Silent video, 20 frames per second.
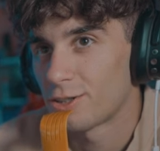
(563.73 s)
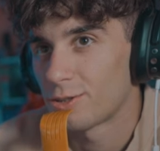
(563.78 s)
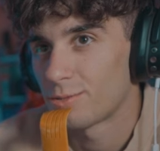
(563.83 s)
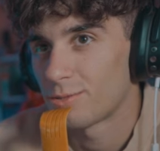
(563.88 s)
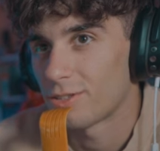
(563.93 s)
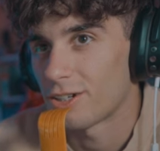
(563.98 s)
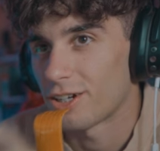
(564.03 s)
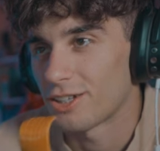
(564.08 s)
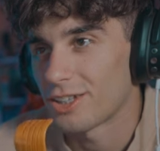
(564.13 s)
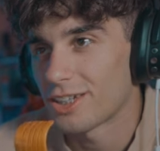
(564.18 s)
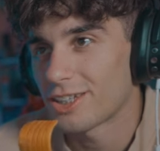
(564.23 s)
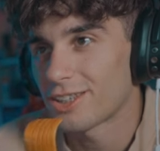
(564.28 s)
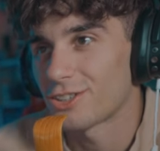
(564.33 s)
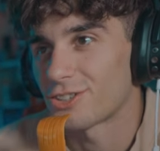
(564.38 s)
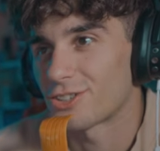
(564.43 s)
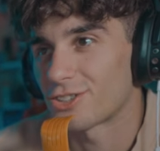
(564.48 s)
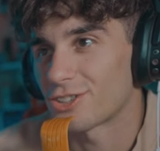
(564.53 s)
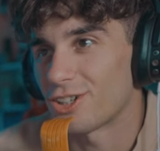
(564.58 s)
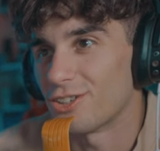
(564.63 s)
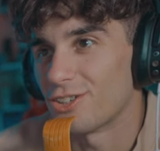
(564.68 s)
I like this
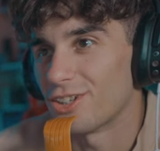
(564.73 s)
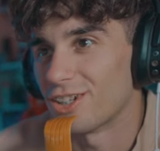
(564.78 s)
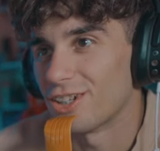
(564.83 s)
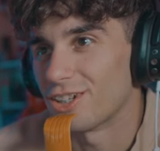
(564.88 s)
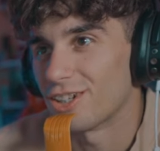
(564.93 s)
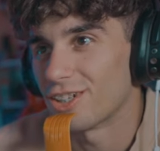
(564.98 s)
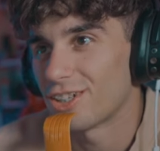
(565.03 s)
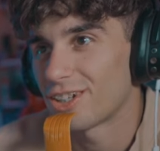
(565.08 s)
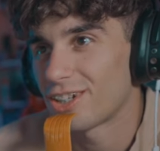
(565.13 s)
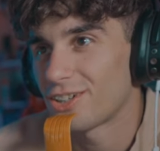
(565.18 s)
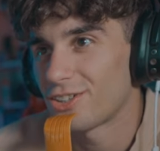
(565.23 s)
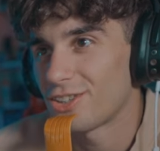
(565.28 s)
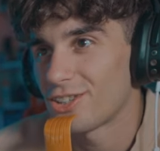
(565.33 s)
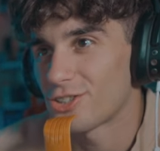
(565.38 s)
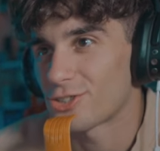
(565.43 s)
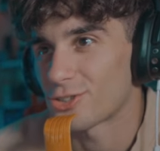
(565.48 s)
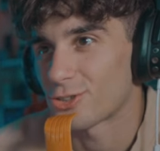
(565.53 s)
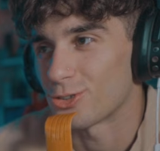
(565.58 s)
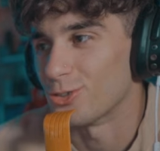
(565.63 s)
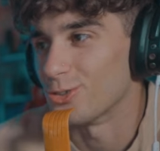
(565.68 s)
shot right here. I like how they
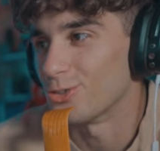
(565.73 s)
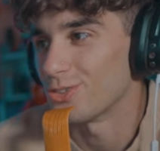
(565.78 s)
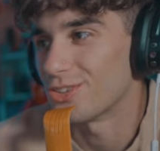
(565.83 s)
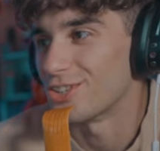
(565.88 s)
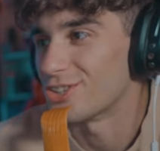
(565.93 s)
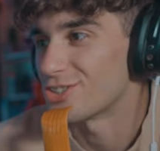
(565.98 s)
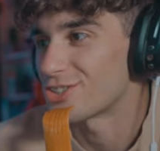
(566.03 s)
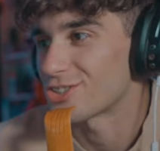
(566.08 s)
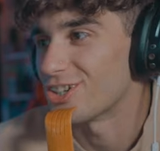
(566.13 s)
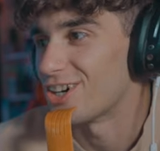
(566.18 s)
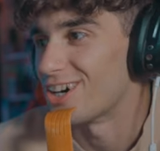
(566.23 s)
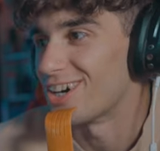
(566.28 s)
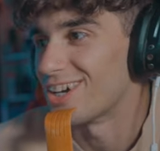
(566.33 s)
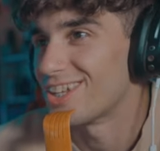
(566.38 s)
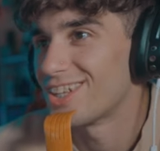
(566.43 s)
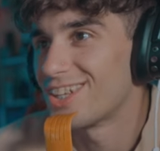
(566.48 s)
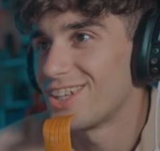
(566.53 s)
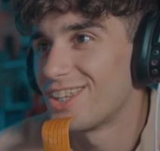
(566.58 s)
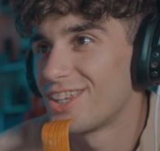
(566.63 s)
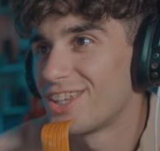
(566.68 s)
just hold this shot.
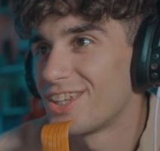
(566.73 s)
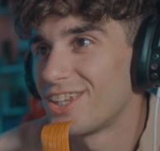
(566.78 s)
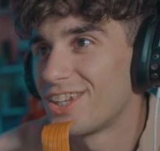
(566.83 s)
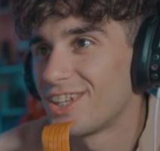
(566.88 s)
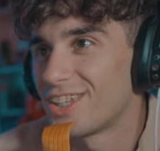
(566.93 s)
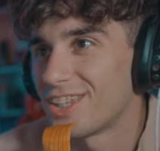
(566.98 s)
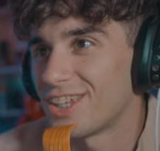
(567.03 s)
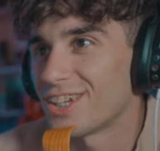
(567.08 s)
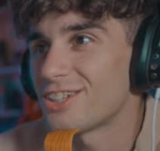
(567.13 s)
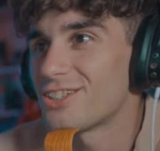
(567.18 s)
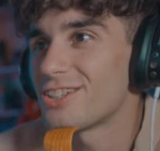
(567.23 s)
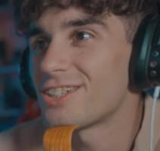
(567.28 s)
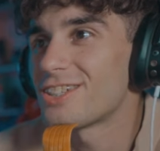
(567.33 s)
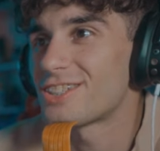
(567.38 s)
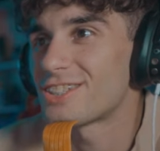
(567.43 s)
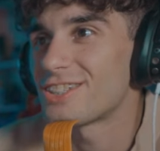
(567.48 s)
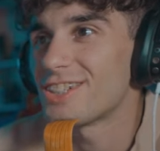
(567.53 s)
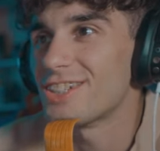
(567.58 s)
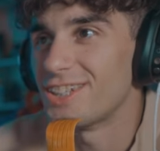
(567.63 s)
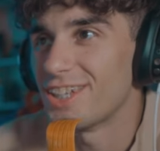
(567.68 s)
Like, you could
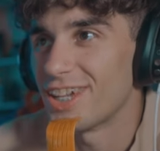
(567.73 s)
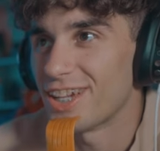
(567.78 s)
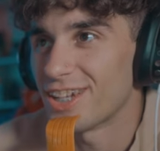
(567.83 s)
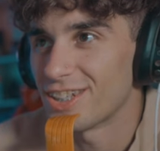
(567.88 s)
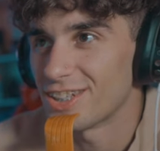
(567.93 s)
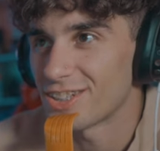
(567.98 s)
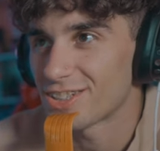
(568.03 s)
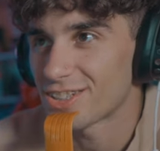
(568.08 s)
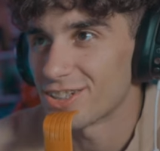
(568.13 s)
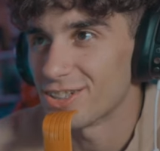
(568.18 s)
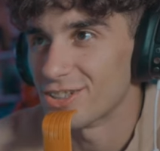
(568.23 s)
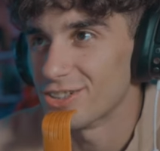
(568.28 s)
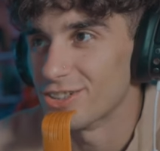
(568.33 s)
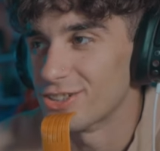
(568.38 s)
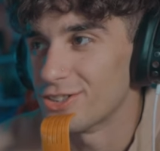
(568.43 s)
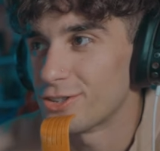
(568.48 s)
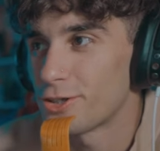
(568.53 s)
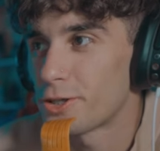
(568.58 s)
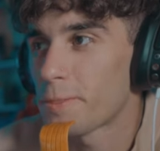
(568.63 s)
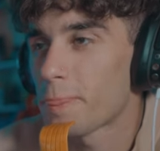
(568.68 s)
see Dani still
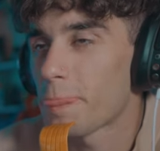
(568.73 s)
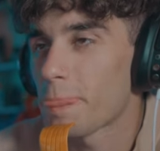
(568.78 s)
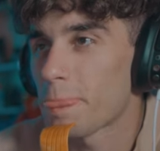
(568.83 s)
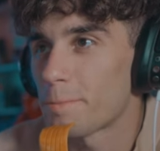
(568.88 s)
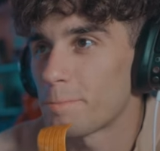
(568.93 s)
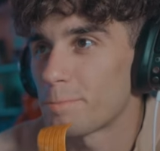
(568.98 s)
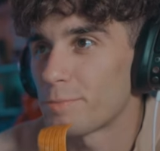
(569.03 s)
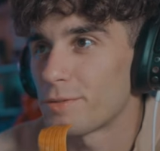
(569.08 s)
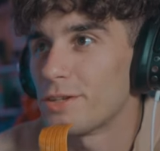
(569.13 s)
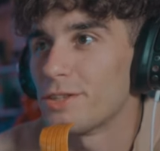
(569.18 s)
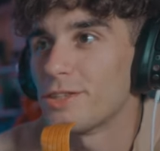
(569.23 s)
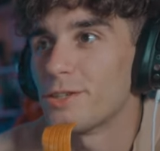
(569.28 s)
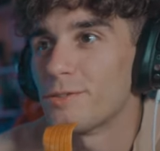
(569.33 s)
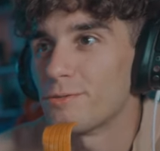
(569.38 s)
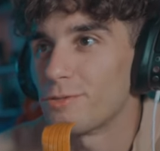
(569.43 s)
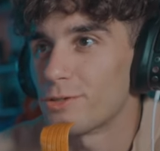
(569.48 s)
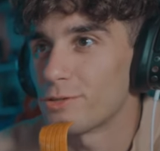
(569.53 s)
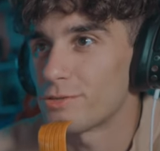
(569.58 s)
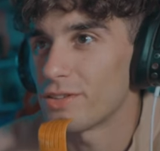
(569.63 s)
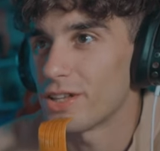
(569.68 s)
in the
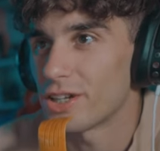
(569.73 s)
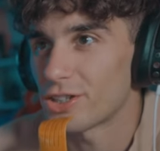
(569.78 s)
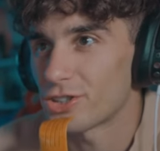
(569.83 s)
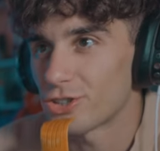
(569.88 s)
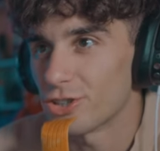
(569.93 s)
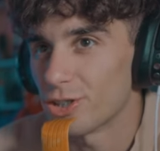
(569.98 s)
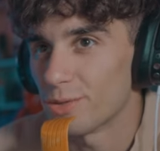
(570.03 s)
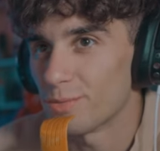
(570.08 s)
reflection up